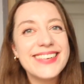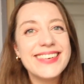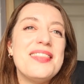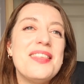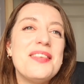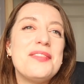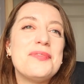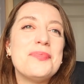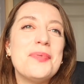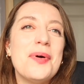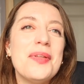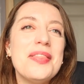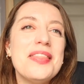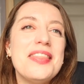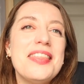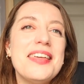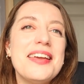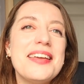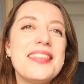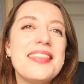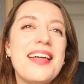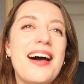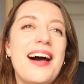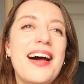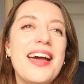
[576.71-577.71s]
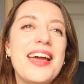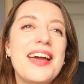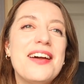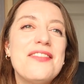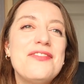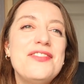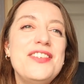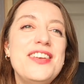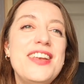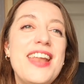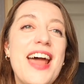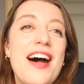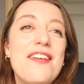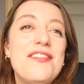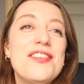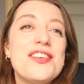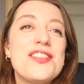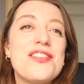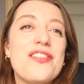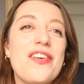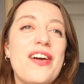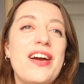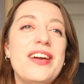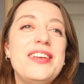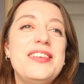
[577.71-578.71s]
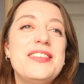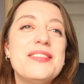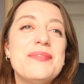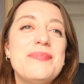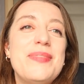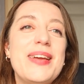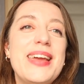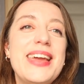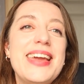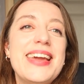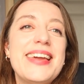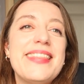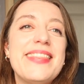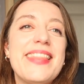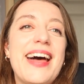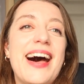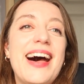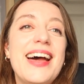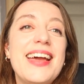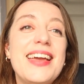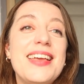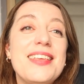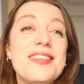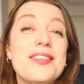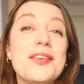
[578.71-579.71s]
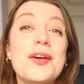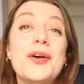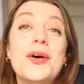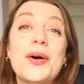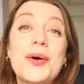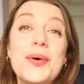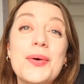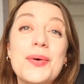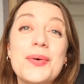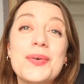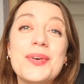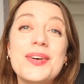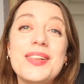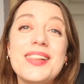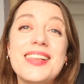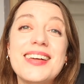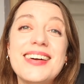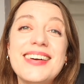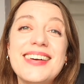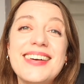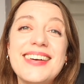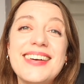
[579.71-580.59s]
There's one thing that I have never tried to be, and that is cool.